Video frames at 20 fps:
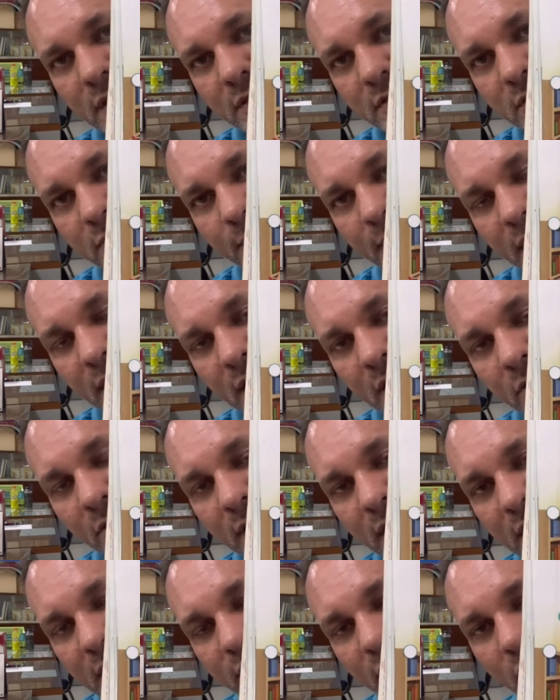So we're going to look
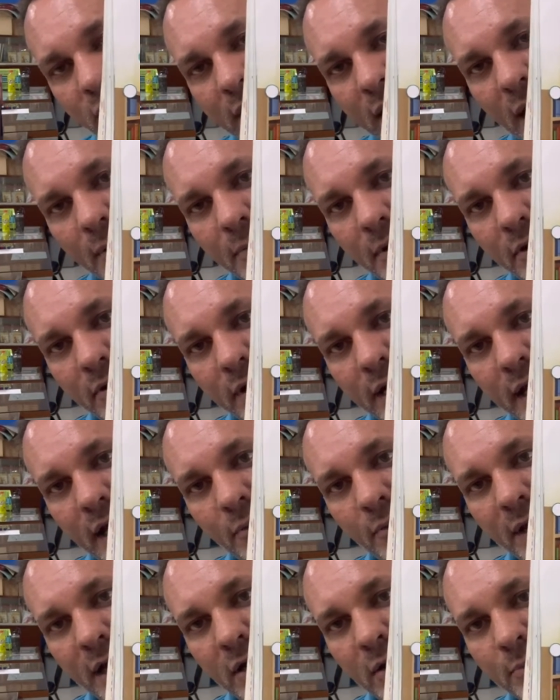at the vocabulary
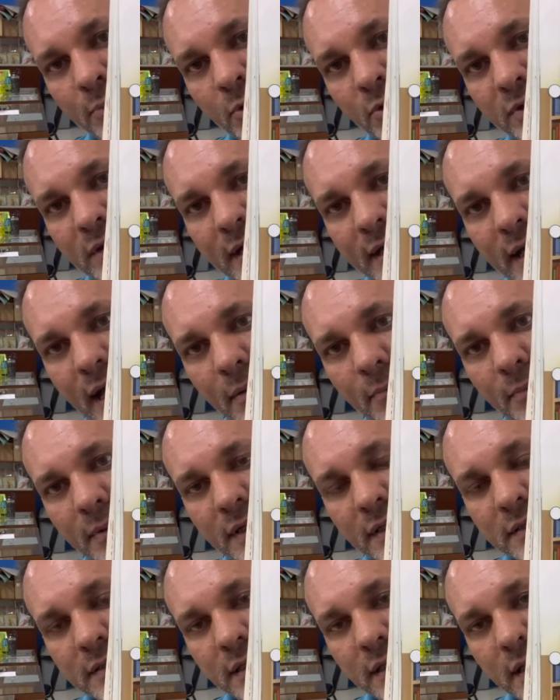and we're going to put the
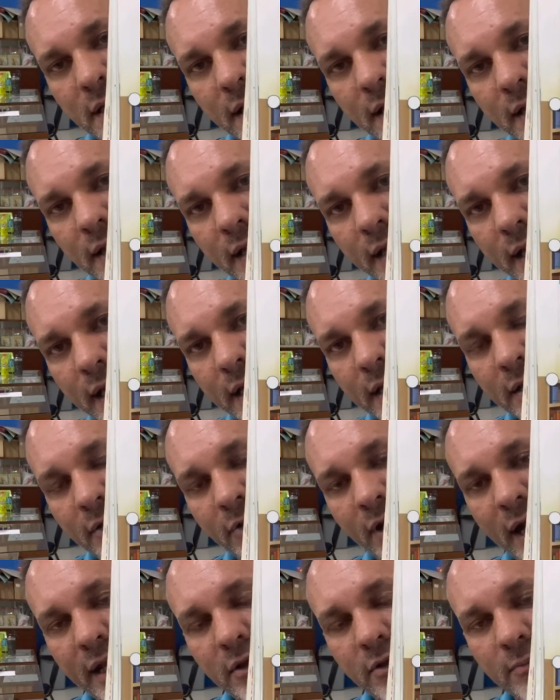numbers in the
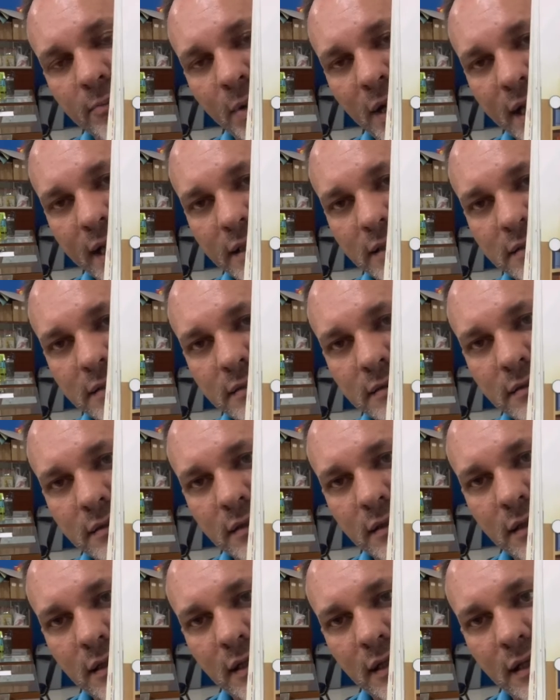right place.
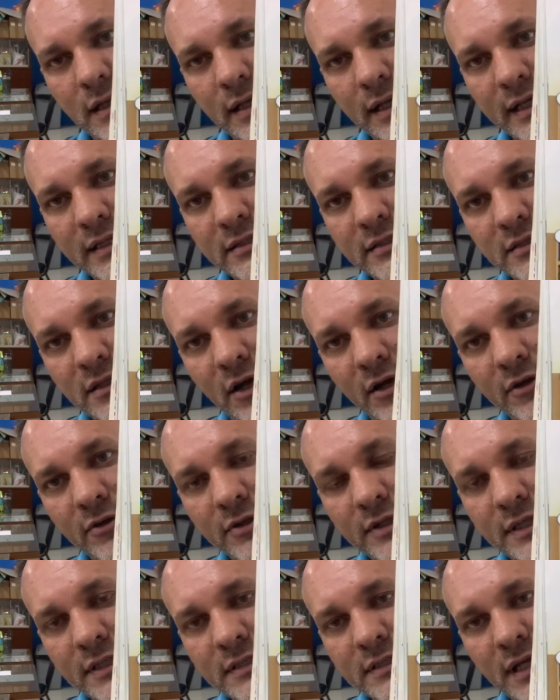Let's start
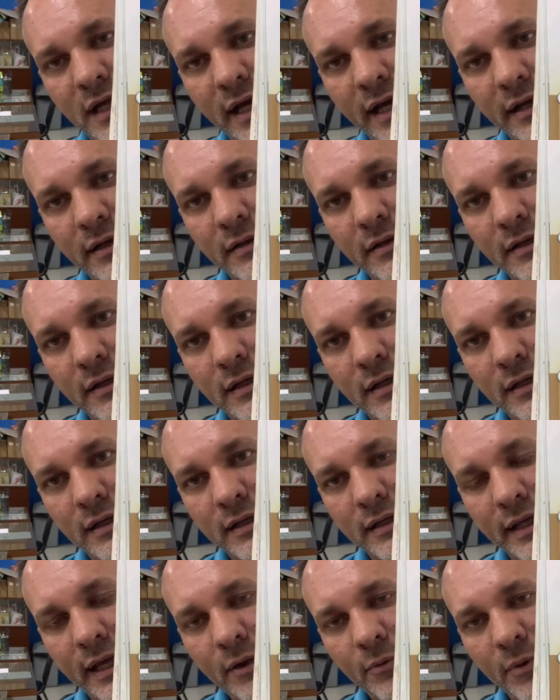on this side.
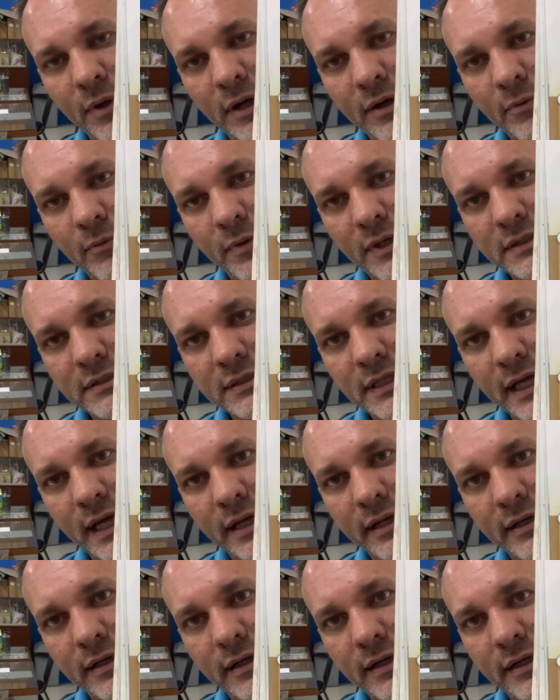That one, what's
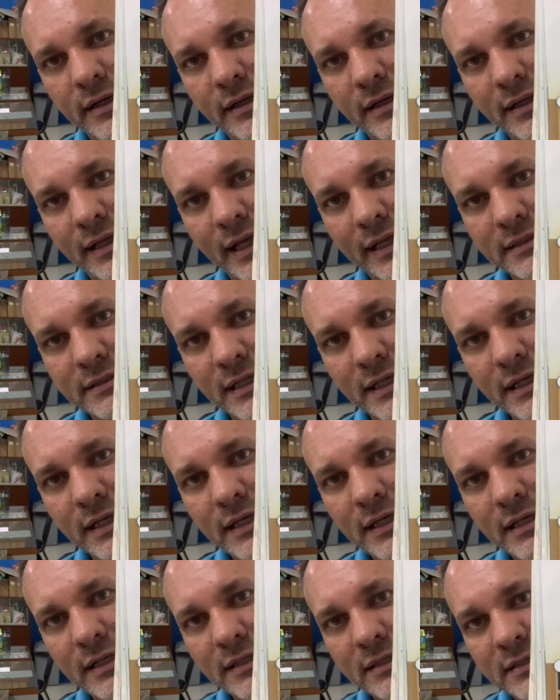that? That's a
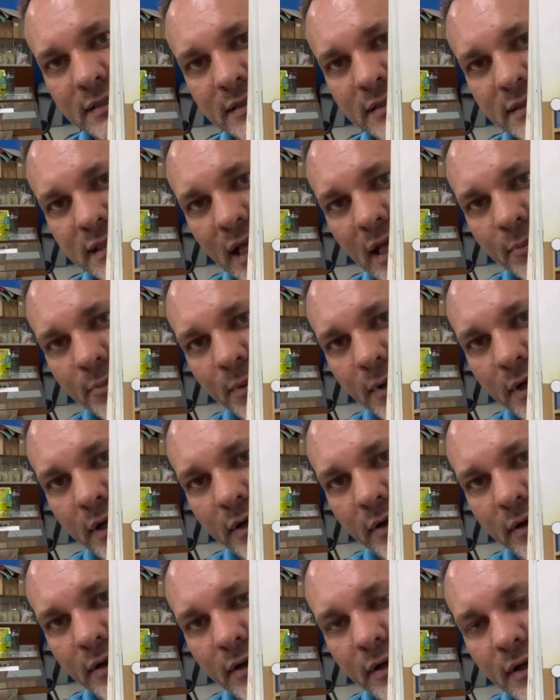
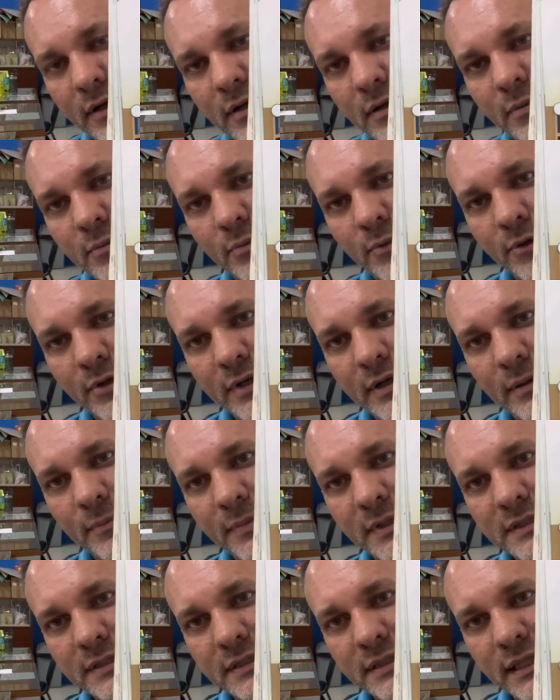stapler. Put
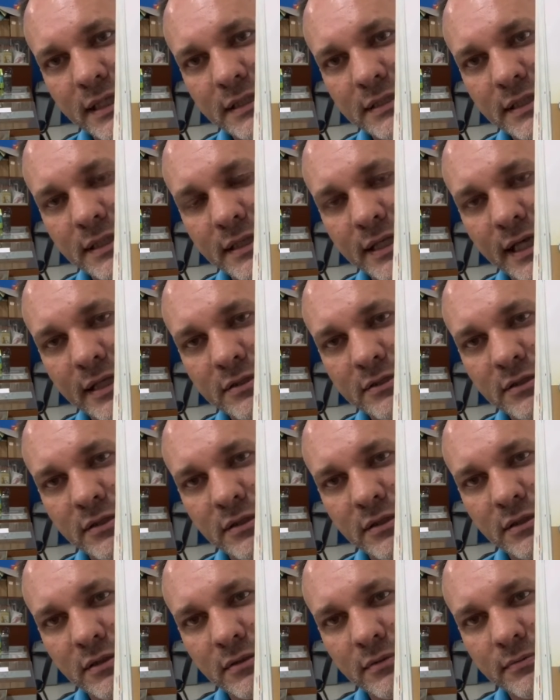number 6 in that
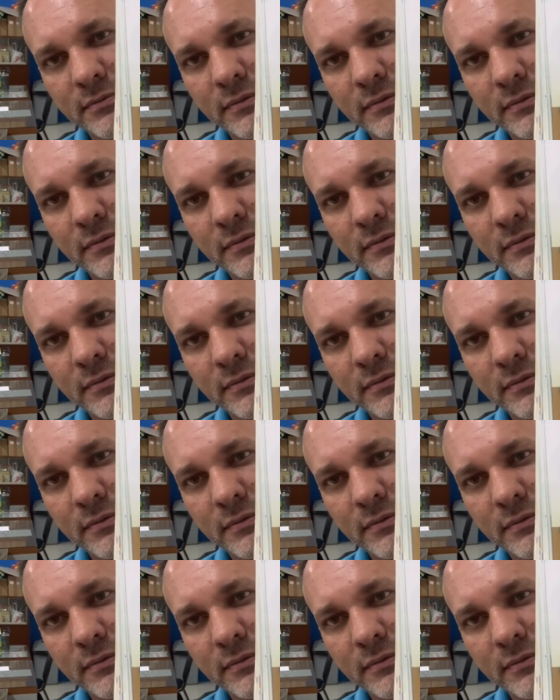circle.